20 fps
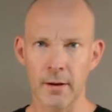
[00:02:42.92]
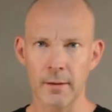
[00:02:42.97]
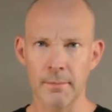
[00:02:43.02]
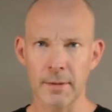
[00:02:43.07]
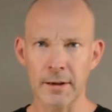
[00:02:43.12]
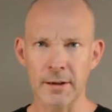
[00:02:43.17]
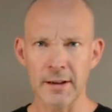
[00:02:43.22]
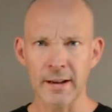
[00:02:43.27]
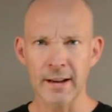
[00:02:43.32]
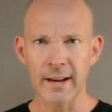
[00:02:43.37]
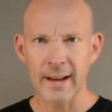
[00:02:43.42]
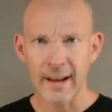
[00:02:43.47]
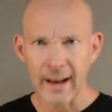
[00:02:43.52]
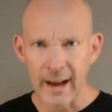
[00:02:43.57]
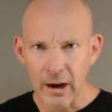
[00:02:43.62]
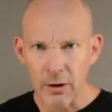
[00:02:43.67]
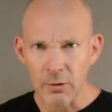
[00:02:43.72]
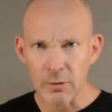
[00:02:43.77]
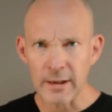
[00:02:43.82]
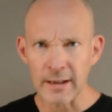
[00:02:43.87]
But
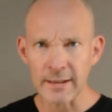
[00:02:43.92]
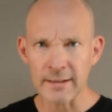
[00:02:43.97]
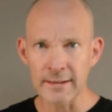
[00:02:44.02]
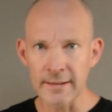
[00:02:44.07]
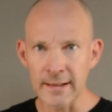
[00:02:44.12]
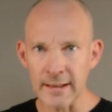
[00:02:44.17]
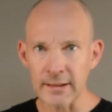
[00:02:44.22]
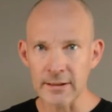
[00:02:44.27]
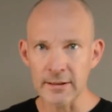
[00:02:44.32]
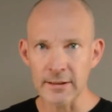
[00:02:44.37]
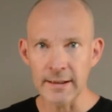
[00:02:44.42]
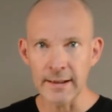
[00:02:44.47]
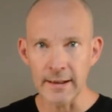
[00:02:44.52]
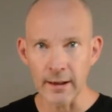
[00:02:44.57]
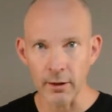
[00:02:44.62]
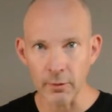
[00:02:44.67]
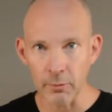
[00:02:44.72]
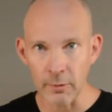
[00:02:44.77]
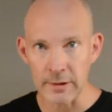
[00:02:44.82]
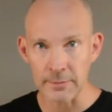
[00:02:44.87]
how does this
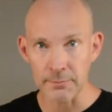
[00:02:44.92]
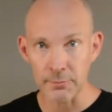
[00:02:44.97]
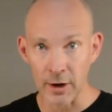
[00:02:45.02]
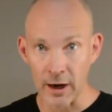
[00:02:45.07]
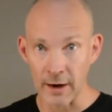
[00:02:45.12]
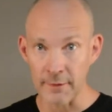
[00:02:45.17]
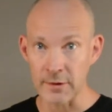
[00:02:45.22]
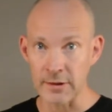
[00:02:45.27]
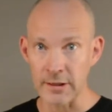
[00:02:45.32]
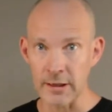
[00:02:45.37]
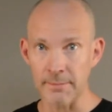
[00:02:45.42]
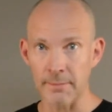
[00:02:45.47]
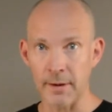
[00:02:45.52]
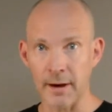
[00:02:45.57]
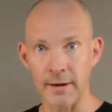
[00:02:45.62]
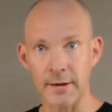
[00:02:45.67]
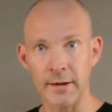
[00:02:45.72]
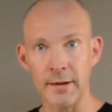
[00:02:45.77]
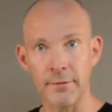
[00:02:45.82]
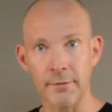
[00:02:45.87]
deal with privacy
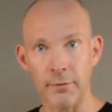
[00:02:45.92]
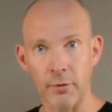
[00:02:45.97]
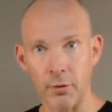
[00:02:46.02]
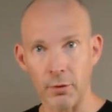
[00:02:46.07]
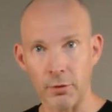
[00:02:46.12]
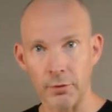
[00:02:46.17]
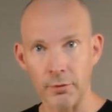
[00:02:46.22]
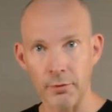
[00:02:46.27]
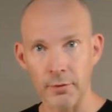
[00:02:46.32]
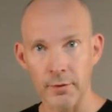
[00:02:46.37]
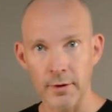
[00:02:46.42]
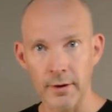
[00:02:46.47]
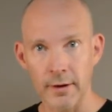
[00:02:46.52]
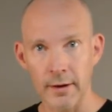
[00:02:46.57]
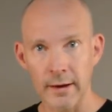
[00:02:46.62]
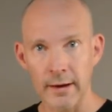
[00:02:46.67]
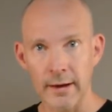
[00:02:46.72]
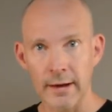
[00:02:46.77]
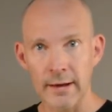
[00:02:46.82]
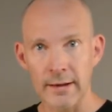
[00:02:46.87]
by default?
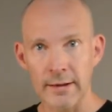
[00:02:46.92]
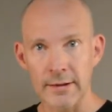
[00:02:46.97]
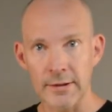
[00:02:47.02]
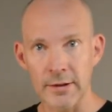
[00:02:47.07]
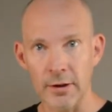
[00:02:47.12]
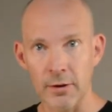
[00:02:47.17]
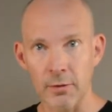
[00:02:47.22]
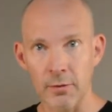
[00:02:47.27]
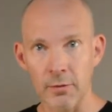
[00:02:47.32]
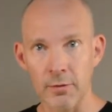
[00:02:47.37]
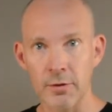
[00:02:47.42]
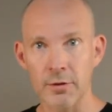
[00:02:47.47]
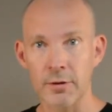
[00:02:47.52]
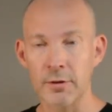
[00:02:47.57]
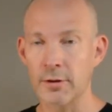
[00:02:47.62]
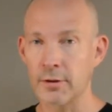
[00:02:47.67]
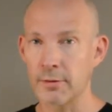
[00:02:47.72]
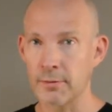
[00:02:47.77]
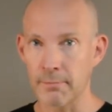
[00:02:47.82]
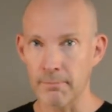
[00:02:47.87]
So
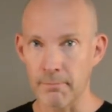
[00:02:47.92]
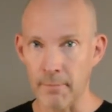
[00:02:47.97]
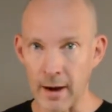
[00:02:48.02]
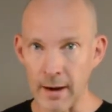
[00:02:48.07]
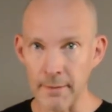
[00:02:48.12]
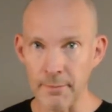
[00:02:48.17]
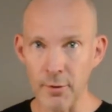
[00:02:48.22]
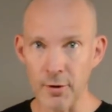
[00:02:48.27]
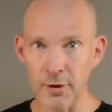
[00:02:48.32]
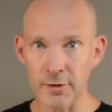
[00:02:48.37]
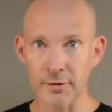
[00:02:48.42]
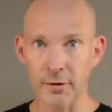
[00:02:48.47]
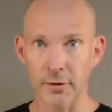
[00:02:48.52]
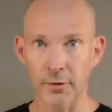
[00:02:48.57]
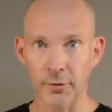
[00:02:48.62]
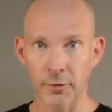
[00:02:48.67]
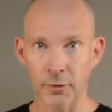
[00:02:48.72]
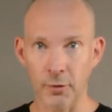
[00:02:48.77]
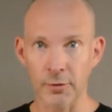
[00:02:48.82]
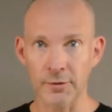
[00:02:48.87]
my personal
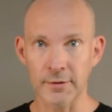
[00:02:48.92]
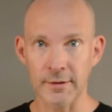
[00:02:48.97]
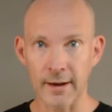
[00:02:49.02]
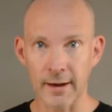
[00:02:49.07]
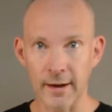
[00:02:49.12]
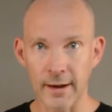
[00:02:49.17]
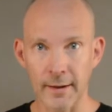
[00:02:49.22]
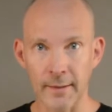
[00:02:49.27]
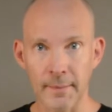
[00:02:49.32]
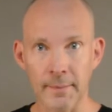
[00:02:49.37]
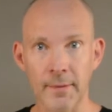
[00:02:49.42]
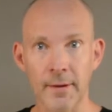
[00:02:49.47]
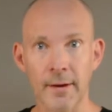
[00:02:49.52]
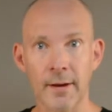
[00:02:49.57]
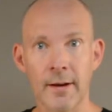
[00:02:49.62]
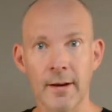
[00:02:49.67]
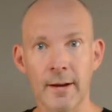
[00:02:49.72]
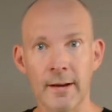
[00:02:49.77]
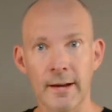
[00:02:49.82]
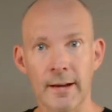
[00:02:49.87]
thoughts are,
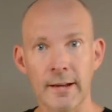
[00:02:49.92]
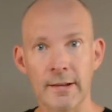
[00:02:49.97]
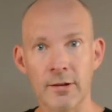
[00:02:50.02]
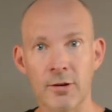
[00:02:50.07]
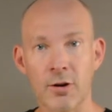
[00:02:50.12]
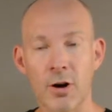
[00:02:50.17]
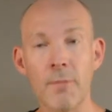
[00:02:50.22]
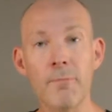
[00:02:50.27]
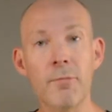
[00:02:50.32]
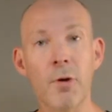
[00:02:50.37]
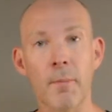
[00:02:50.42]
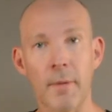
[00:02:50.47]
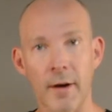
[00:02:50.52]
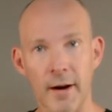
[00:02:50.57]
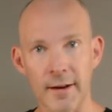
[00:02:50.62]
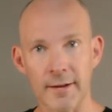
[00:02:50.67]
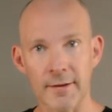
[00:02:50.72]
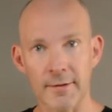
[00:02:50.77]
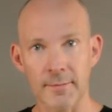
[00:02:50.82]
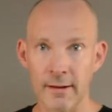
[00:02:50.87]
it's a
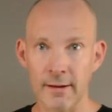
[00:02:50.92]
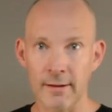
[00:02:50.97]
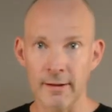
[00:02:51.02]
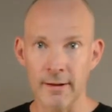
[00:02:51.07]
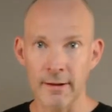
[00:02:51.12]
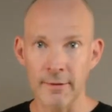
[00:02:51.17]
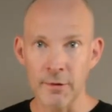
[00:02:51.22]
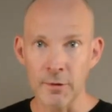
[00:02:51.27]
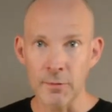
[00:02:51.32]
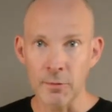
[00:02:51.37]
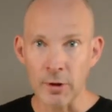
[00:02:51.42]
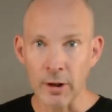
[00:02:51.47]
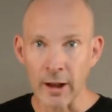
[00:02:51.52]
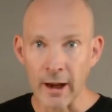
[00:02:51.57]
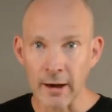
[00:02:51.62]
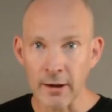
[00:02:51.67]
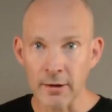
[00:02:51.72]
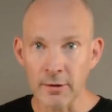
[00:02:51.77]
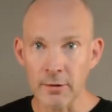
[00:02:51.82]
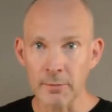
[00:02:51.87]
compromise. If you would
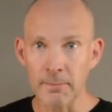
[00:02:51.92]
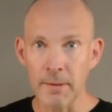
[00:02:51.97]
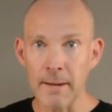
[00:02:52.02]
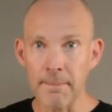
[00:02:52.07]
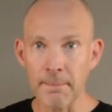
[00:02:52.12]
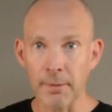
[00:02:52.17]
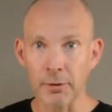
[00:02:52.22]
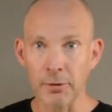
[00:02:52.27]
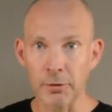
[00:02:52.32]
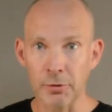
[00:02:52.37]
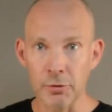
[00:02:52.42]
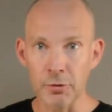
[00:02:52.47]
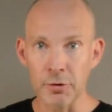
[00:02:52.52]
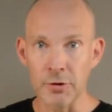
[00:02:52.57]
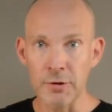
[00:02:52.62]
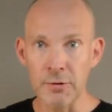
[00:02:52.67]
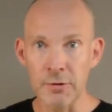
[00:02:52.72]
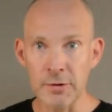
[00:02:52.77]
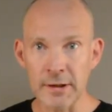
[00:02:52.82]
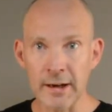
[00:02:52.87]
like people to
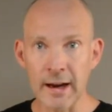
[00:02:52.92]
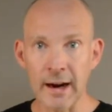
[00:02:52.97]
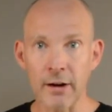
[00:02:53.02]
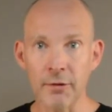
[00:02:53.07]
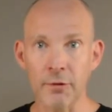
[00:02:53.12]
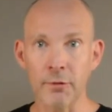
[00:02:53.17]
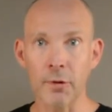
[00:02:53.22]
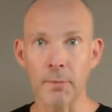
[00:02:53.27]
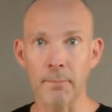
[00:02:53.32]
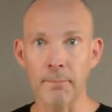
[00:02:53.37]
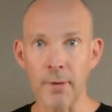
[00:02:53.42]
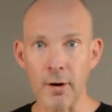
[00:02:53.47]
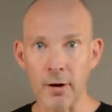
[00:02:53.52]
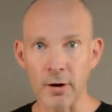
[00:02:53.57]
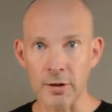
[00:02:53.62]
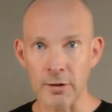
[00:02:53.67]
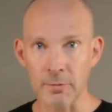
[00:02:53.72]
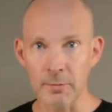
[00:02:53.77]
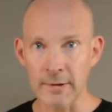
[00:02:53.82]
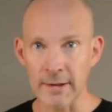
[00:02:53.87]
use it out of the
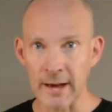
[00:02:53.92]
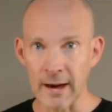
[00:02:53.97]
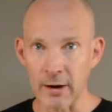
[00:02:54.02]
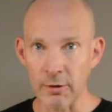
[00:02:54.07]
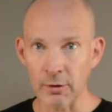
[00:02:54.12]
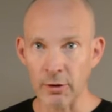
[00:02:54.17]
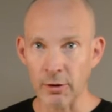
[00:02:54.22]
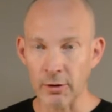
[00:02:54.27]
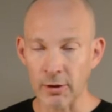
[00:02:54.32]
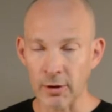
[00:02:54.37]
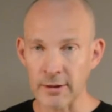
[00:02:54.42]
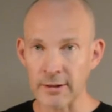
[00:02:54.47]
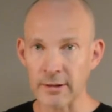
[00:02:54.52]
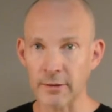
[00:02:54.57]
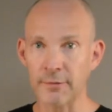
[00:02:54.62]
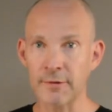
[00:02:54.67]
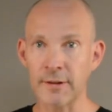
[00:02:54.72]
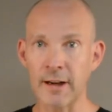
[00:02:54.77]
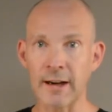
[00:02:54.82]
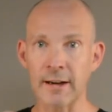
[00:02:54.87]
box without lots
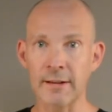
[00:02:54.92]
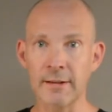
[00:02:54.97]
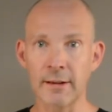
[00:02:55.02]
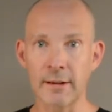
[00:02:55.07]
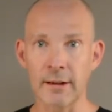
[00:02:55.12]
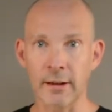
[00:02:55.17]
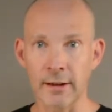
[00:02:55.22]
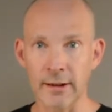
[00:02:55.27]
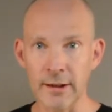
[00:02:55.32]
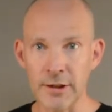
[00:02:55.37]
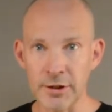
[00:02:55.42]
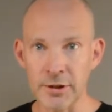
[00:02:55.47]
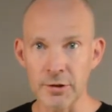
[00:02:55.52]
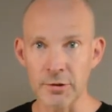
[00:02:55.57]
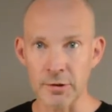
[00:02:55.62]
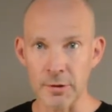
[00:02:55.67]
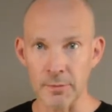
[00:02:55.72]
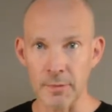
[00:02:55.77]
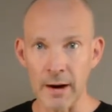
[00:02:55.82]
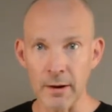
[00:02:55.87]
of technical
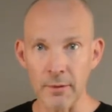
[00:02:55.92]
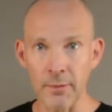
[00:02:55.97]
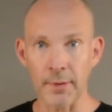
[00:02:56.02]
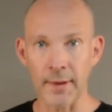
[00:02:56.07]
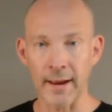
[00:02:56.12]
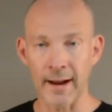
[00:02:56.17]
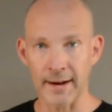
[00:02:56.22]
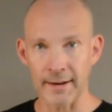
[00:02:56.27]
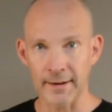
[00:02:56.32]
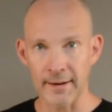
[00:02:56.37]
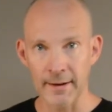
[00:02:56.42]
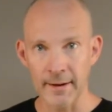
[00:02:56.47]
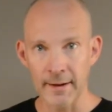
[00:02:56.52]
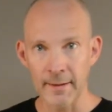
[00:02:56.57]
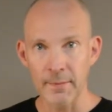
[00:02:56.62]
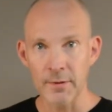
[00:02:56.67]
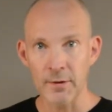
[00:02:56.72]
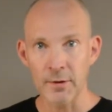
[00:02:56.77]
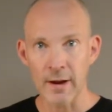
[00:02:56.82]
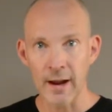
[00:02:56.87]
issues around that,
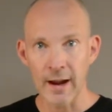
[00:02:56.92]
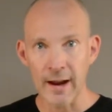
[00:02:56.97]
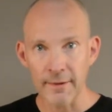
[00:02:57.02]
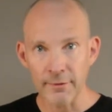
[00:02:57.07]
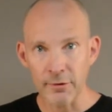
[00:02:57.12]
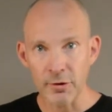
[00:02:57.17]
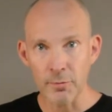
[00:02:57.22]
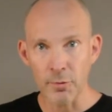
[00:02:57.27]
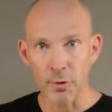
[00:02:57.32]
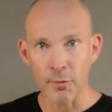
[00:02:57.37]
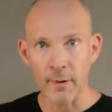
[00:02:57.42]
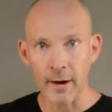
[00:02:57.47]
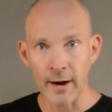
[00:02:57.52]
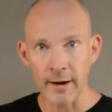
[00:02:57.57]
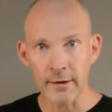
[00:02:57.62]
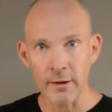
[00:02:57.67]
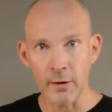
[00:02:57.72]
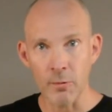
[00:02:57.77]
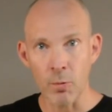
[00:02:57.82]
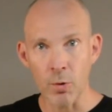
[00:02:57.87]
you have to
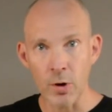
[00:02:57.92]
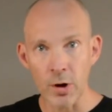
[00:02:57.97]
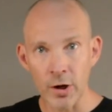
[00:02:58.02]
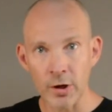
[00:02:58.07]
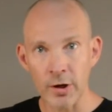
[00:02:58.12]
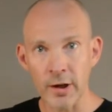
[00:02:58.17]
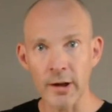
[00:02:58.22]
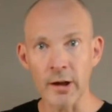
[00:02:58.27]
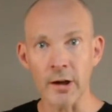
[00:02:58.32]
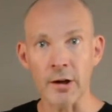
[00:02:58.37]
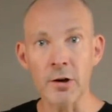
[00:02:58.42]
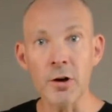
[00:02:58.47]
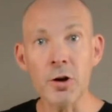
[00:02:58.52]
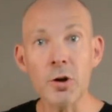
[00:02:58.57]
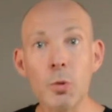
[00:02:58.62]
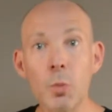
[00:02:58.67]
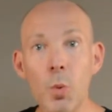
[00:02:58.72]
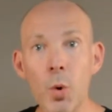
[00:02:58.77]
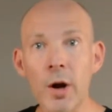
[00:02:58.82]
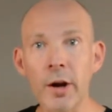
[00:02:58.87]
provide a working, a
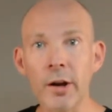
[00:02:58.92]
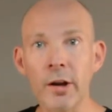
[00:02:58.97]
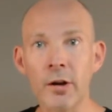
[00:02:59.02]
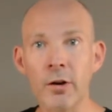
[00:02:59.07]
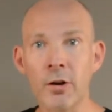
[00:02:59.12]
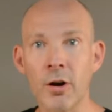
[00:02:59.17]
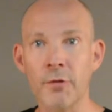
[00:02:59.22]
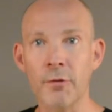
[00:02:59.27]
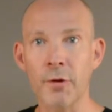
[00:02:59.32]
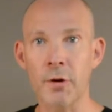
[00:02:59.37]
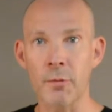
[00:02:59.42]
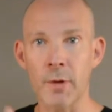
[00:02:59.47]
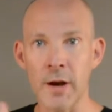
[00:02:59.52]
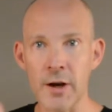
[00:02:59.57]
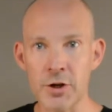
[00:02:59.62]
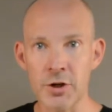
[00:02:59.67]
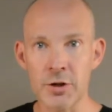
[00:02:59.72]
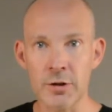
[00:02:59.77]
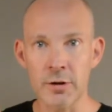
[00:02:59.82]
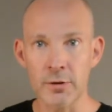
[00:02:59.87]
good working
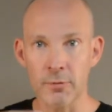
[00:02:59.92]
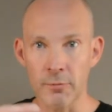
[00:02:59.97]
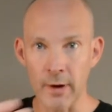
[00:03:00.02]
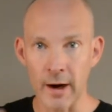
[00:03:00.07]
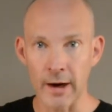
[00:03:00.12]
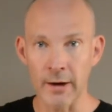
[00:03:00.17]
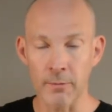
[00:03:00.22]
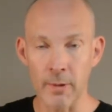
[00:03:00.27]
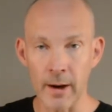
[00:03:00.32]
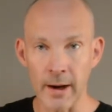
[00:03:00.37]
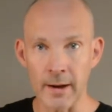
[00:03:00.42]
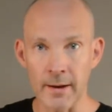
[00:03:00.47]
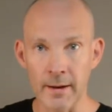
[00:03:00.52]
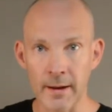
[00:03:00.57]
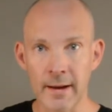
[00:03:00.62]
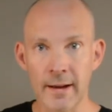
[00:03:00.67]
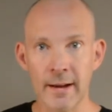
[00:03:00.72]
configuration right away.